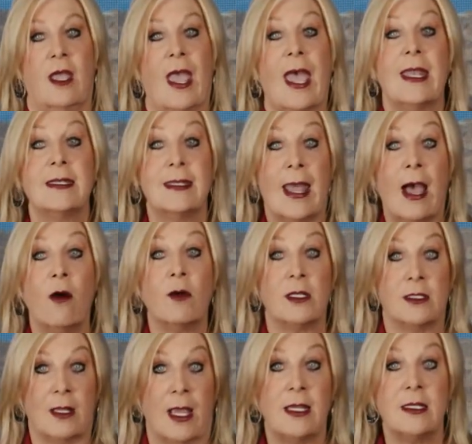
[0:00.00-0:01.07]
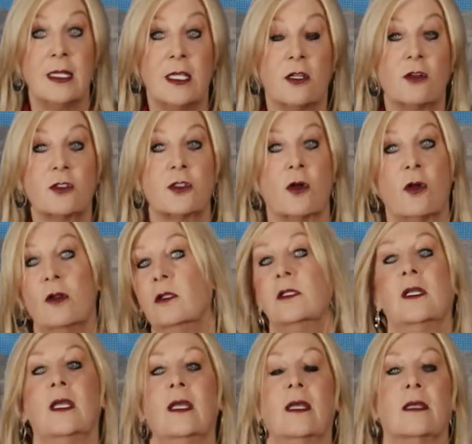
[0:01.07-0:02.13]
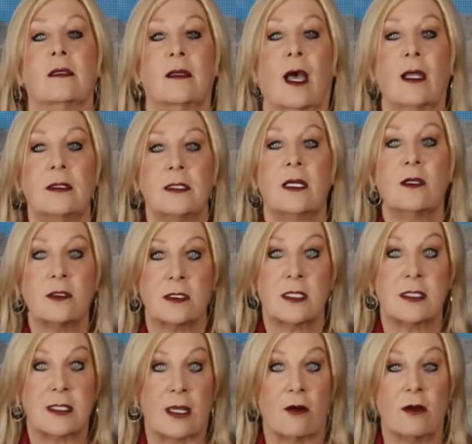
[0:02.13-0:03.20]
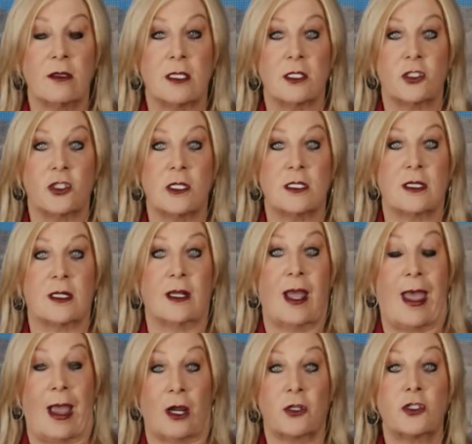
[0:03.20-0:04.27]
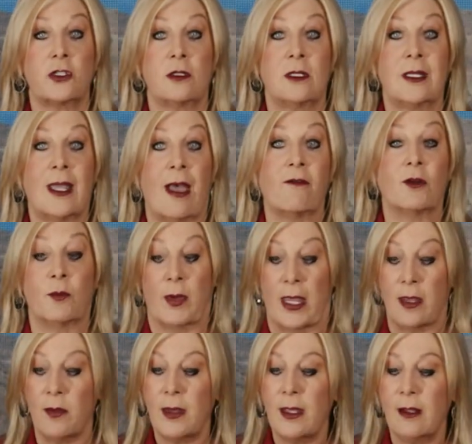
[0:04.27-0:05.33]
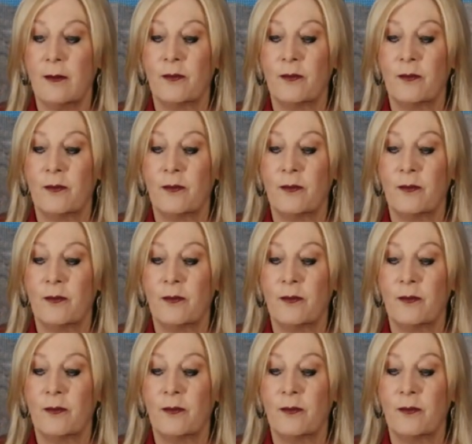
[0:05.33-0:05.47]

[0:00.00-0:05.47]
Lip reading: And now at 90 years old, God tells Sarah that she's going to actually have a baby?